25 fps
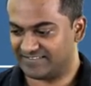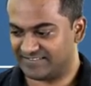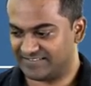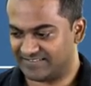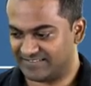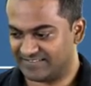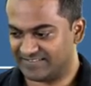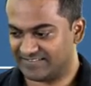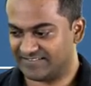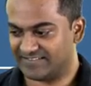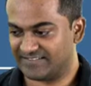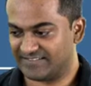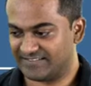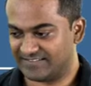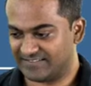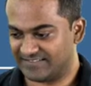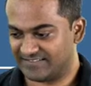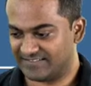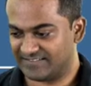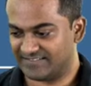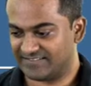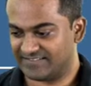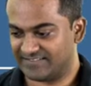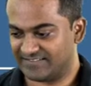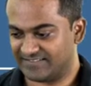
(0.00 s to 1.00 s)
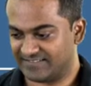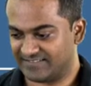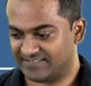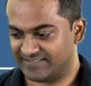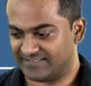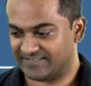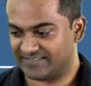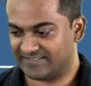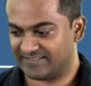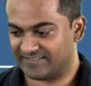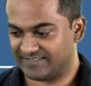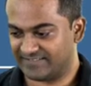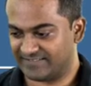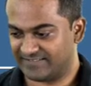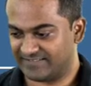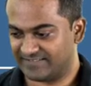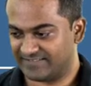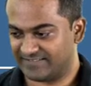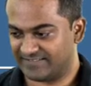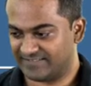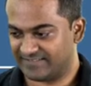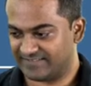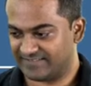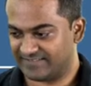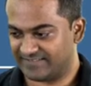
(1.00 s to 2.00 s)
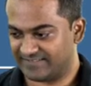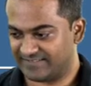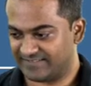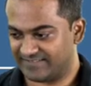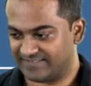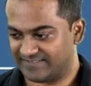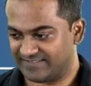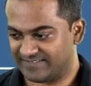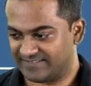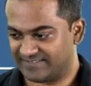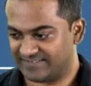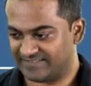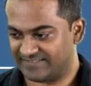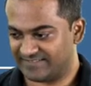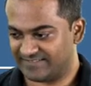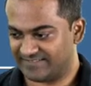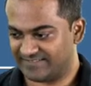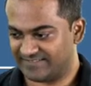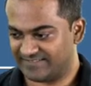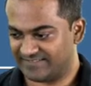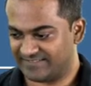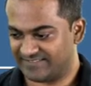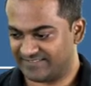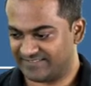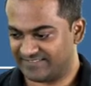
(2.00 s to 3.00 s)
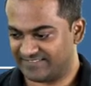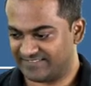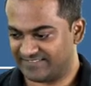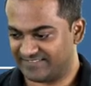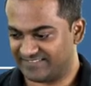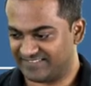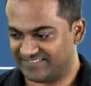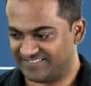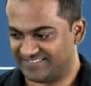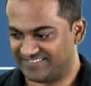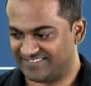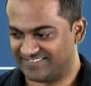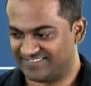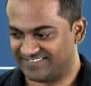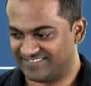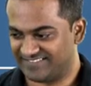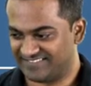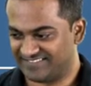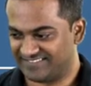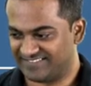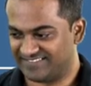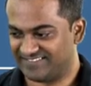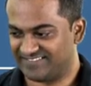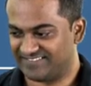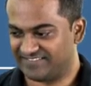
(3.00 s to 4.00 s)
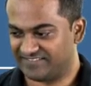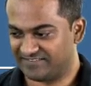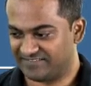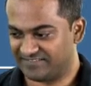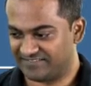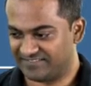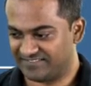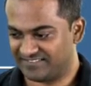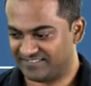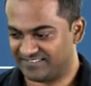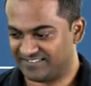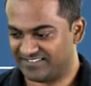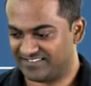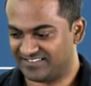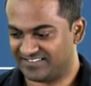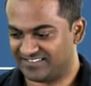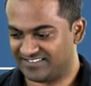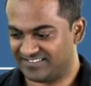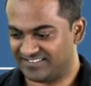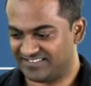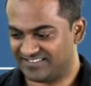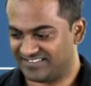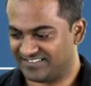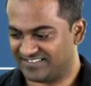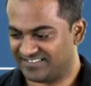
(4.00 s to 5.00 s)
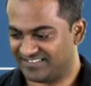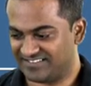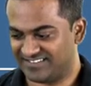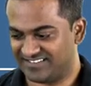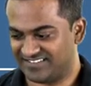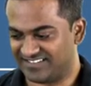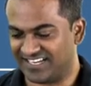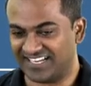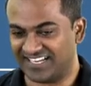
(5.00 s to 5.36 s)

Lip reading: The person shown says nothing.